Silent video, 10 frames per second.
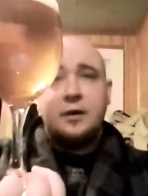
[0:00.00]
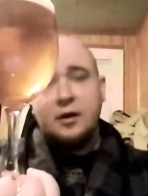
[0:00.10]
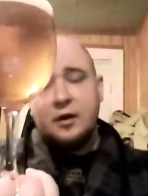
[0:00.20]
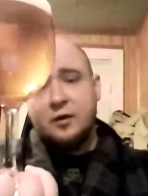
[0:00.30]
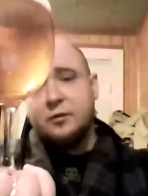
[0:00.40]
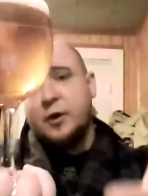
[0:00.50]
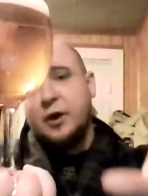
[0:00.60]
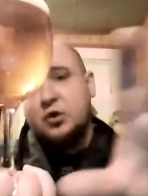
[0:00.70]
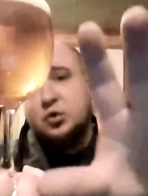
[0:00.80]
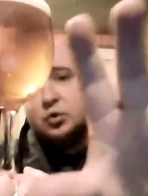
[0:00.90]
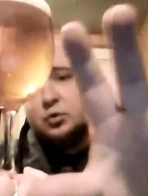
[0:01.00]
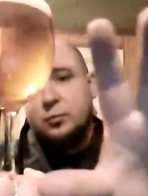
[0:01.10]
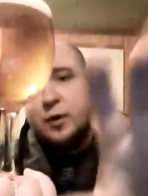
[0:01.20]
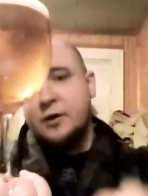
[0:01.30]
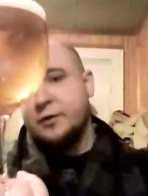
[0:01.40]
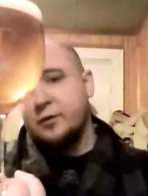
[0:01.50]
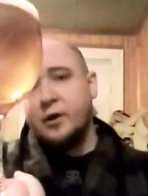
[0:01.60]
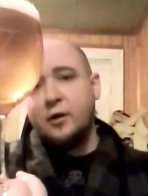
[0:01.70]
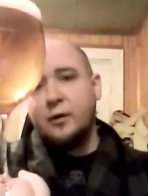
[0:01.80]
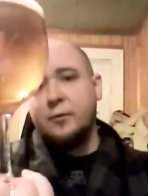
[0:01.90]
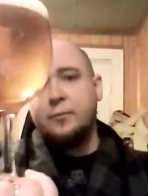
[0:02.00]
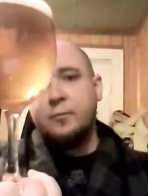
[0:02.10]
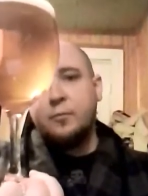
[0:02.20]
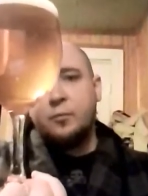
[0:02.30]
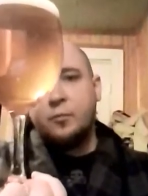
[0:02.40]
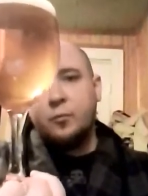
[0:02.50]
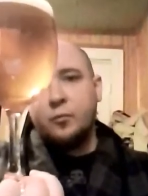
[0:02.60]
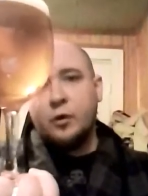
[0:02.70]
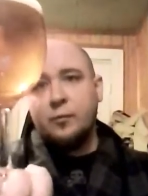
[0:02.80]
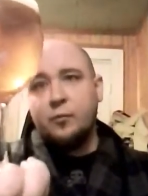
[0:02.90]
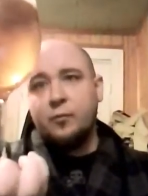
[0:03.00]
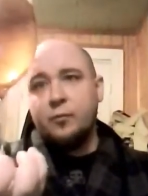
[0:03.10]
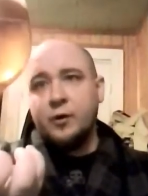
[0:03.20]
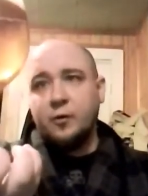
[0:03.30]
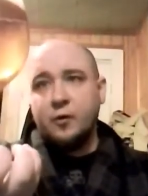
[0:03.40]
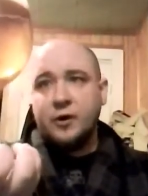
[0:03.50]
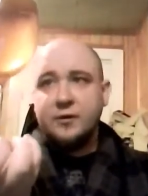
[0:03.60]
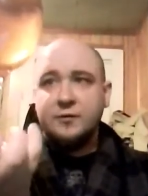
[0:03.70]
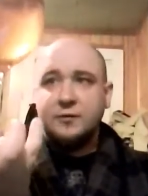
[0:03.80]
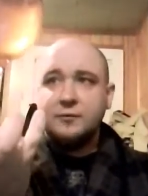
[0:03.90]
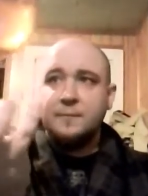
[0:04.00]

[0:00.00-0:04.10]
on my actual monitor here while I'm recording this.